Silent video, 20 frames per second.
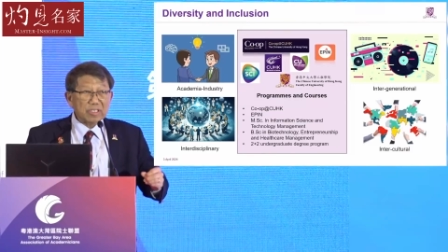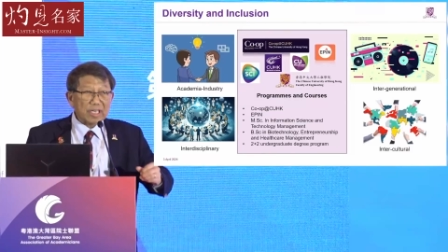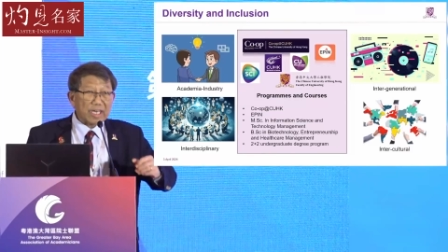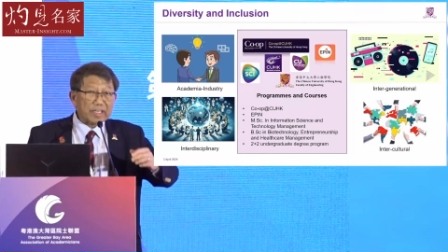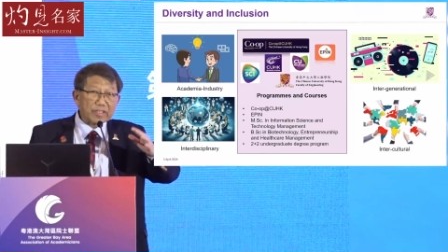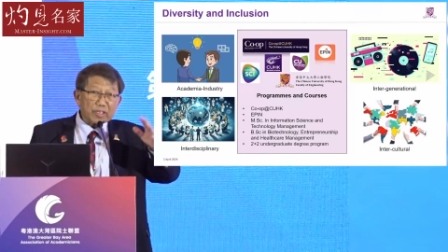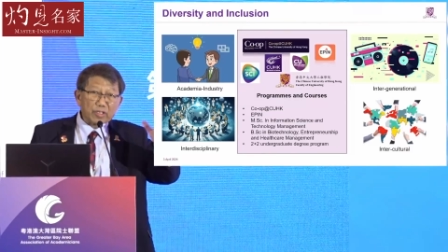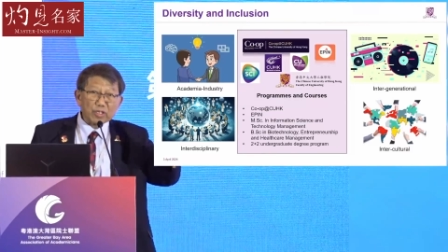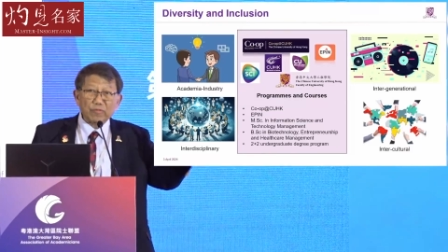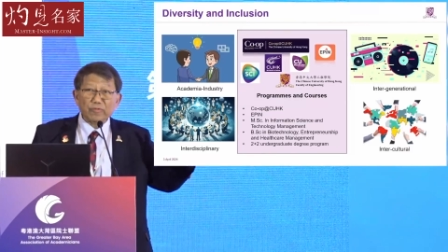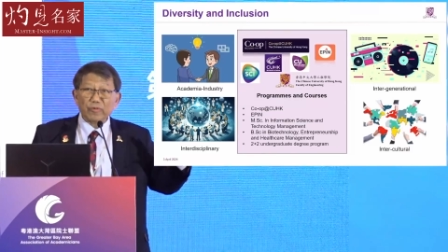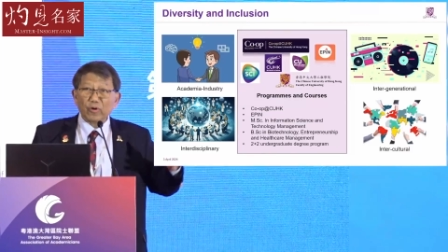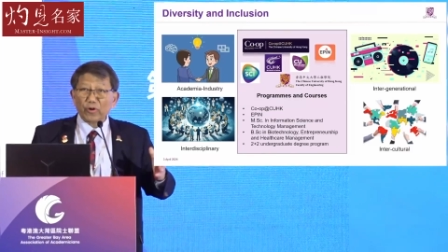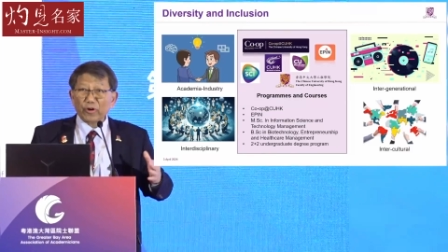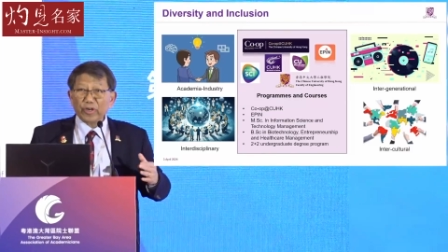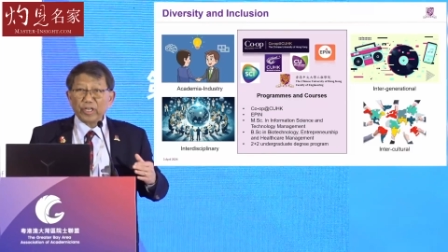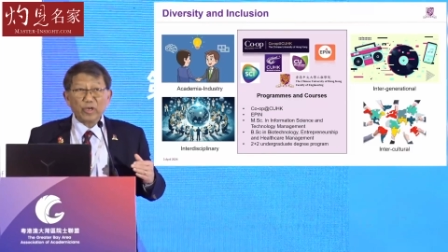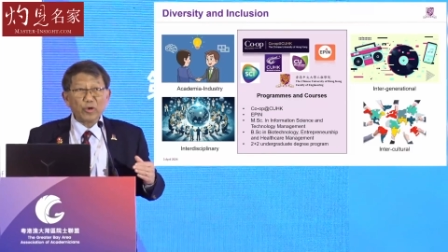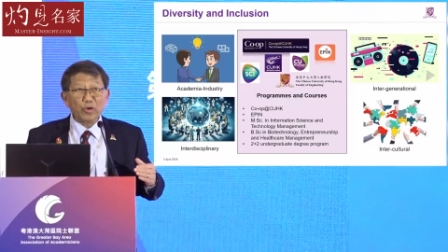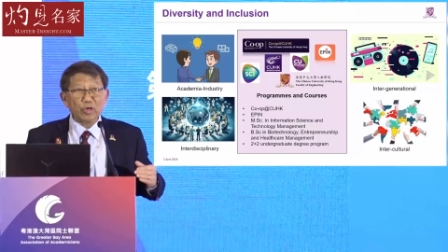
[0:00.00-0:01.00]
I think you've
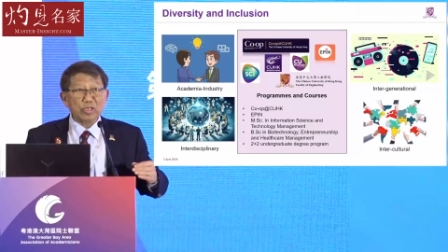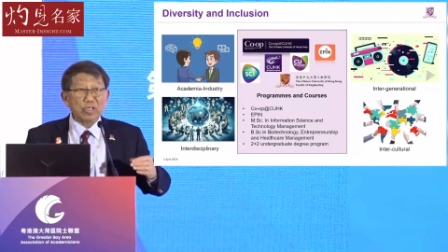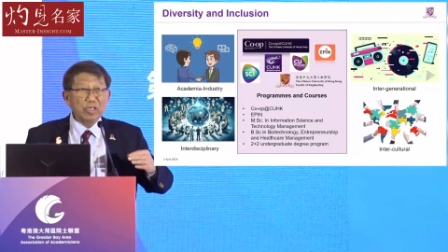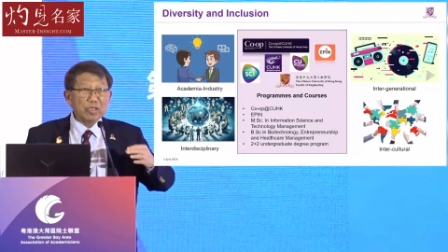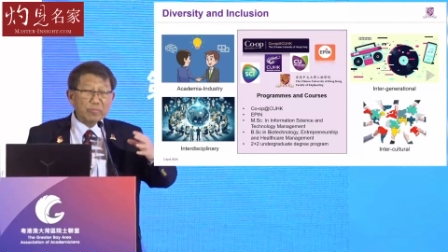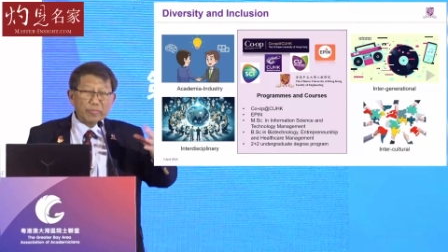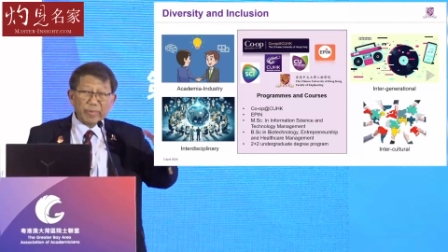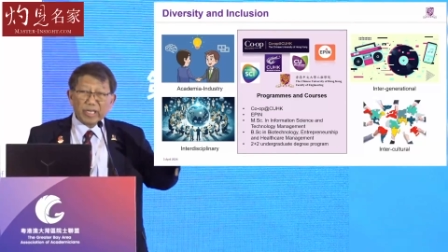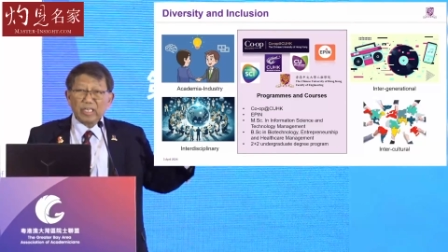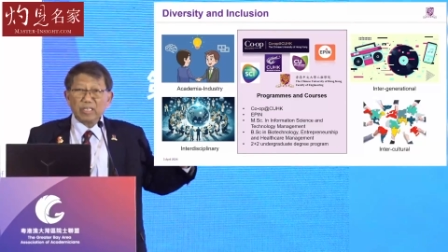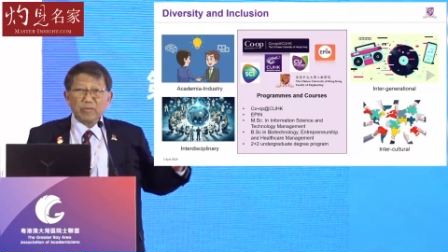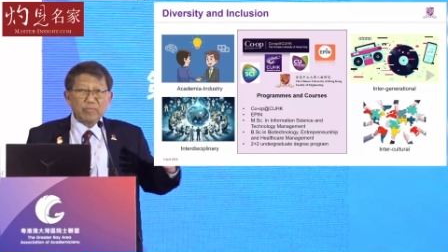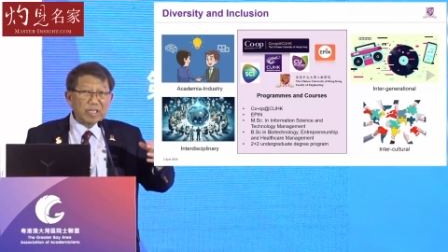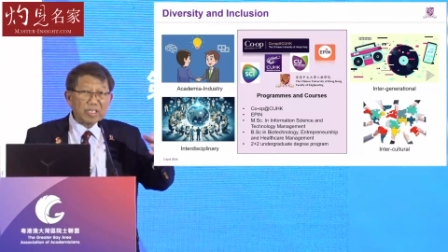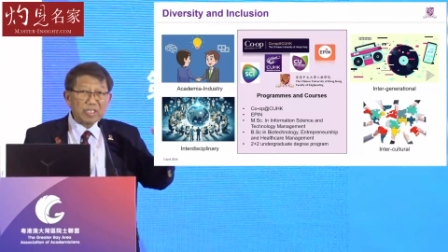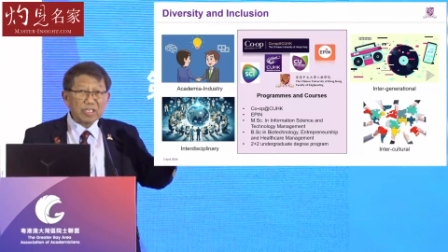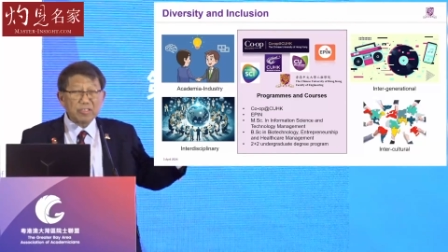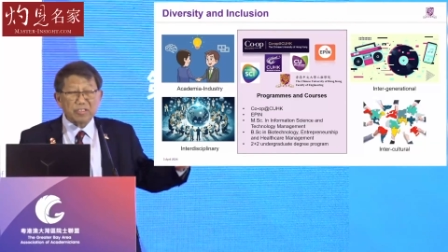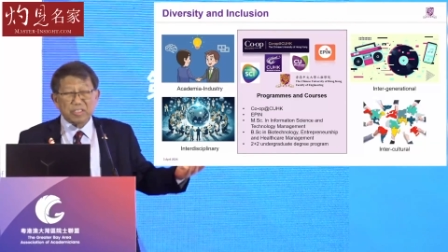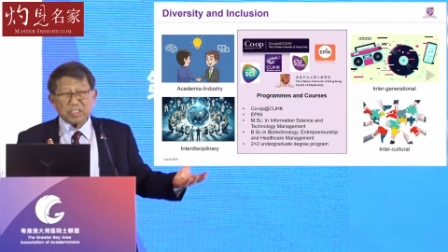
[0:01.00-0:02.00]
already heard many,
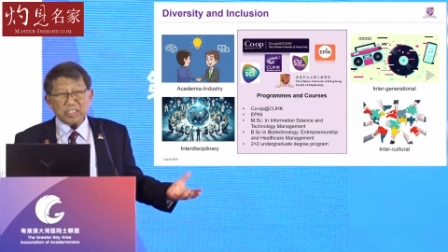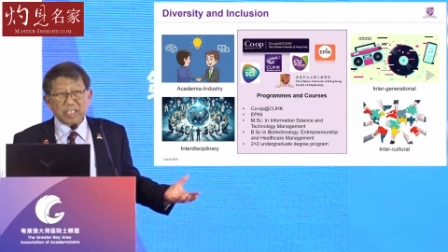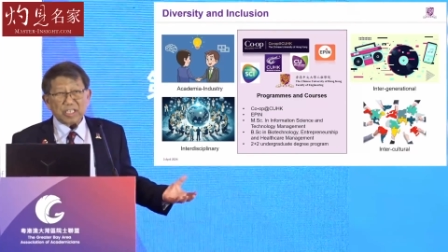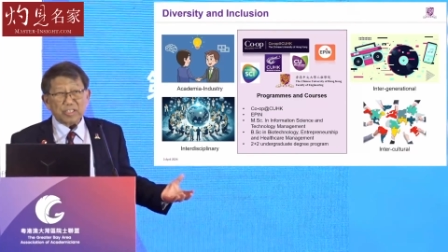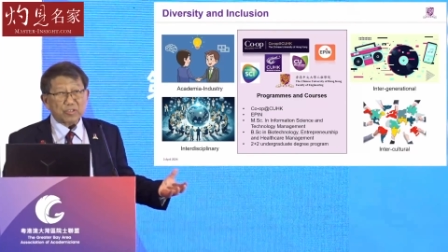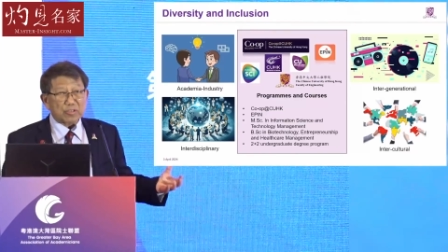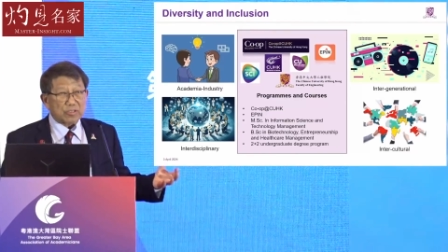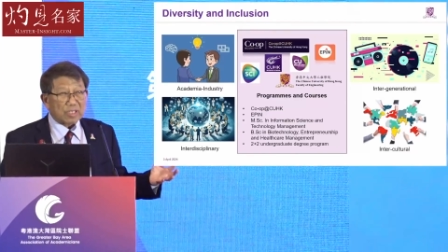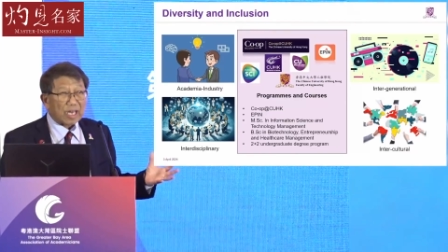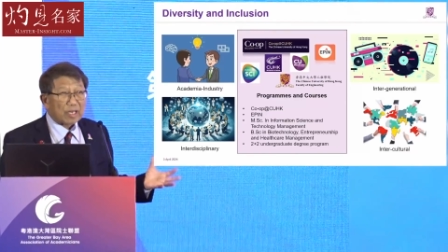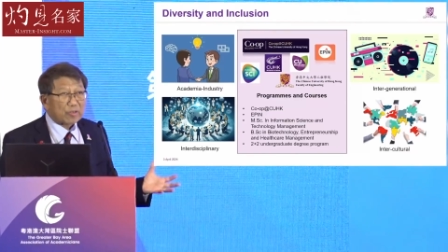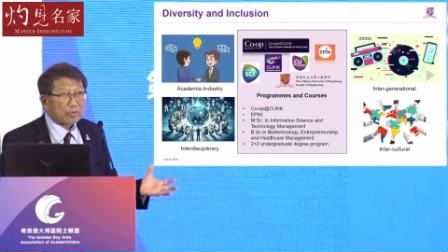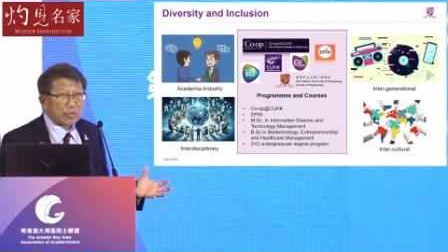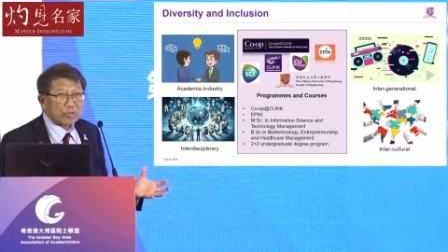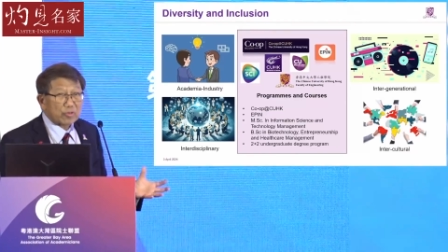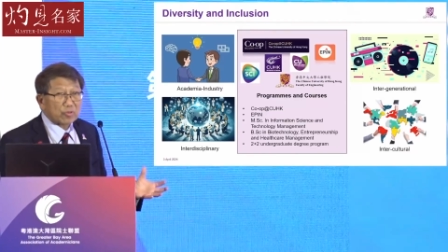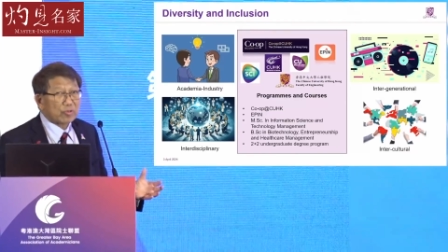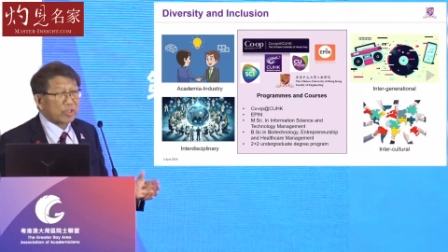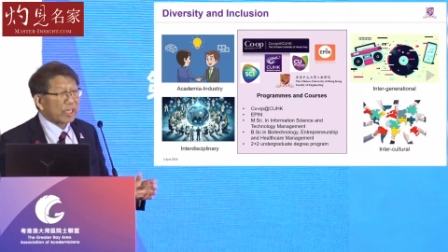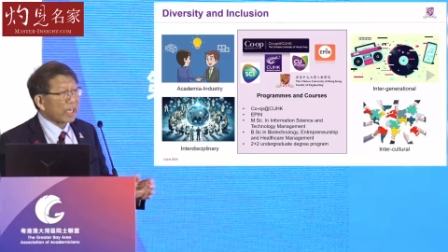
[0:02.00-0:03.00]
many discussions how
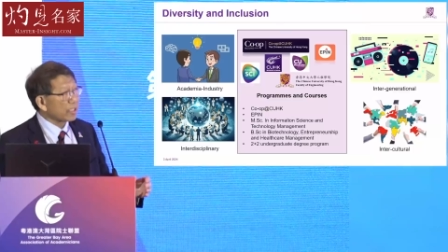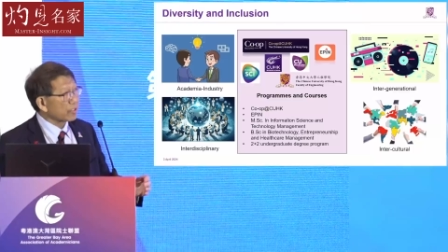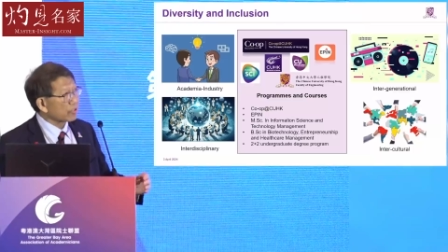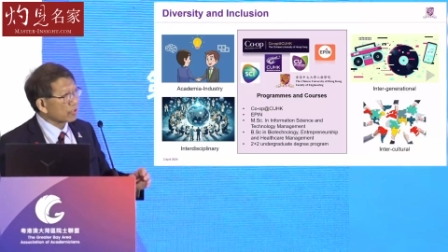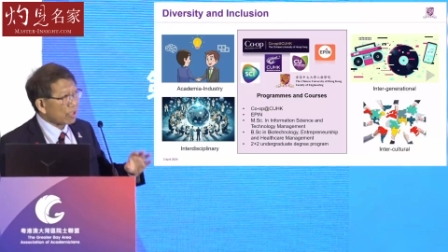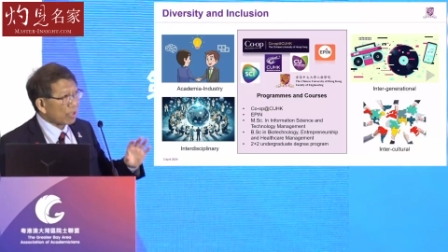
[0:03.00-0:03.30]
to do that.